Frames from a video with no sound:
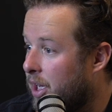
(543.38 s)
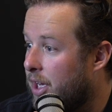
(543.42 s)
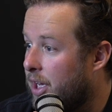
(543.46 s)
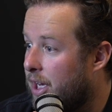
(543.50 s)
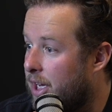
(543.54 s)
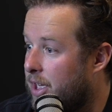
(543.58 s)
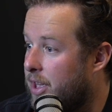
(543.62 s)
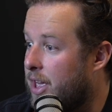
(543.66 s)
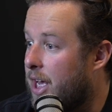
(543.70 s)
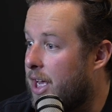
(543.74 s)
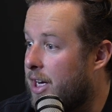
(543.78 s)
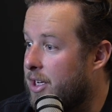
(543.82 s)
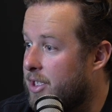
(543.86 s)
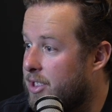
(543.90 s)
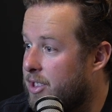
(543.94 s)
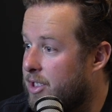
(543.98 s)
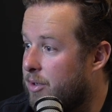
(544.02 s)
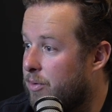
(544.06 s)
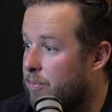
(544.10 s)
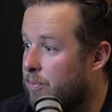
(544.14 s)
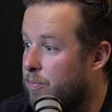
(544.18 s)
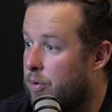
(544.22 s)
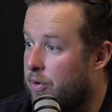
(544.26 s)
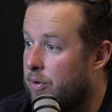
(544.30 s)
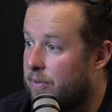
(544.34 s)
and that is
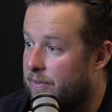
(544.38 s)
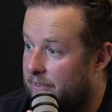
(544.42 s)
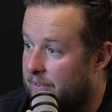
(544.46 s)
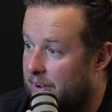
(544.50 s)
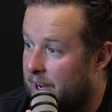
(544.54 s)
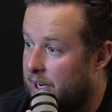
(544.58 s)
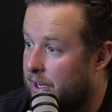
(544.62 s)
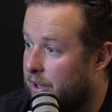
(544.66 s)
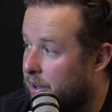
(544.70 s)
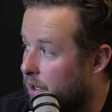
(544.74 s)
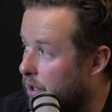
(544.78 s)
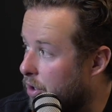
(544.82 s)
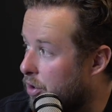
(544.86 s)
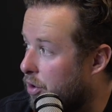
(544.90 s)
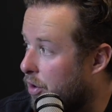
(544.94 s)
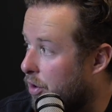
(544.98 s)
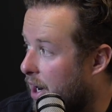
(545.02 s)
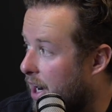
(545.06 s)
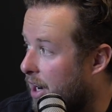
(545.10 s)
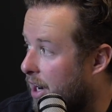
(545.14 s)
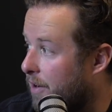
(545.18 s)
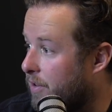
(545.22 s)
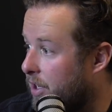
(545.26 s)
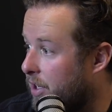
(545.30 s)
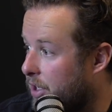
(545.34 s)
to perfect their
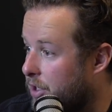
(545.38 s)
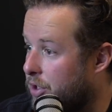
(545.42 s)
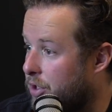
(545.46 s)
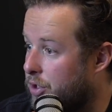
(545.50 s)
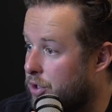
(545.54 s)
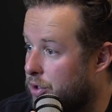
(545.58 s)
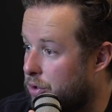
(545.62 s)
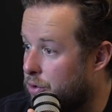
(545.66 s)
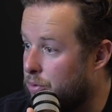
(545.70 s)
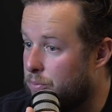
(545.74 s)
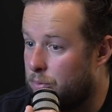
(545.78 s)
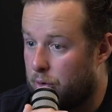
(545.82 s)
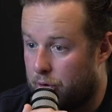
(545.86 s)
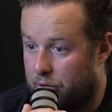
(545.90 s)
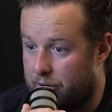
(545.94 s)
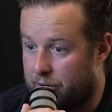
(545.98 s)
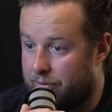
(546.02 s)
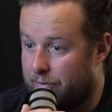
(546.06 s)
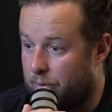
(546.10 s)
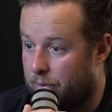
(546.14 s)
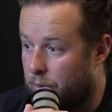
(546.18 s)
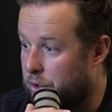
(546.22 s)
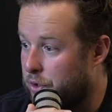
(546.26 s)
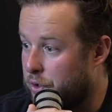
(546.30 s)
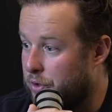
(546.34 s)
craft and to do more than
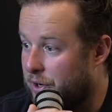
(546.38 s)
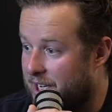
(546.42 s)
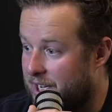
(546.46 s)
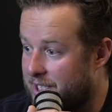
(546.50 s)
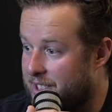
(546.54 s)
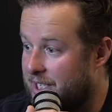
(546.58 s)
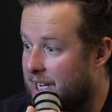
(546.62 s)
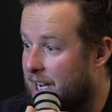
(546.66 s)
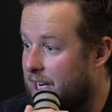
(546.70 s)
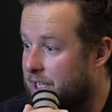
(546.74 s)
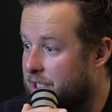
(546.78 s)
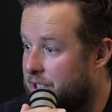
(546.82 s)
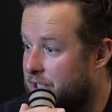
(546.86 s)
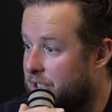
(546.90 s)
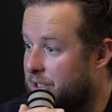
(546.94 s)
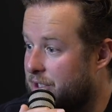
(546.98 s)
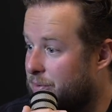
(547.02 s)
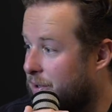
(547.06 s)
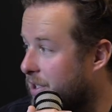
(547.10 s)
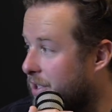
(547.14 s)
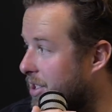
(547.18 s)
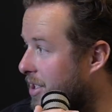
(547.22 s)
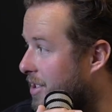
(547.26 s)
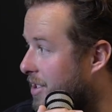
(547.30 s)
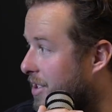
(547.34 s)
4 transactions,
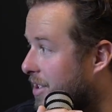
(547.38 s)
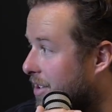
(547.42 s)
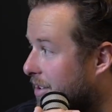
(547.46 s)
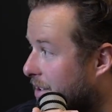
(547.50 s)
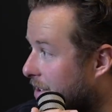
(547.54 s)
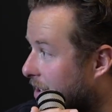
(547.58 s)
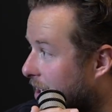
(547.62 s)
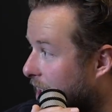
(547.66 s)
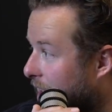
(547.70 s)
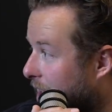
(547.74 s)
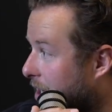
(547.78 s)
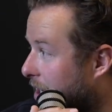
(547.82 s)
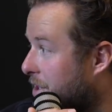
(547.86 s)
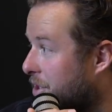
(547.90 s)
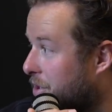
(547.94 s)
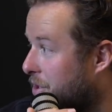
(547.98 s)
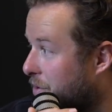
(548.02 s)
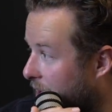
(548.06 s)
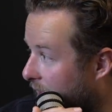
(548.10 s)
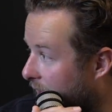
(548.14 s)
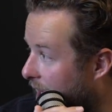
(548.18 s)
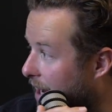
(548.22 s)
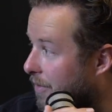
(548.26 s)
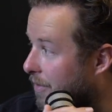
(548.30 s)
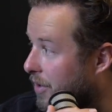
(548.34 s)
which is the
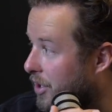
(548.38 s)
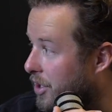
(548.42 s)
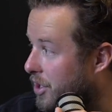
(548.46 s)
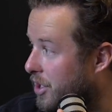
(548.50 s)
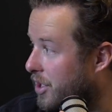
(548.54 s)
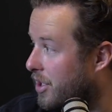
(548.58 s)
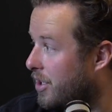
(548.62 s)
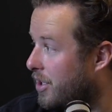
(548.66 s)
industry average.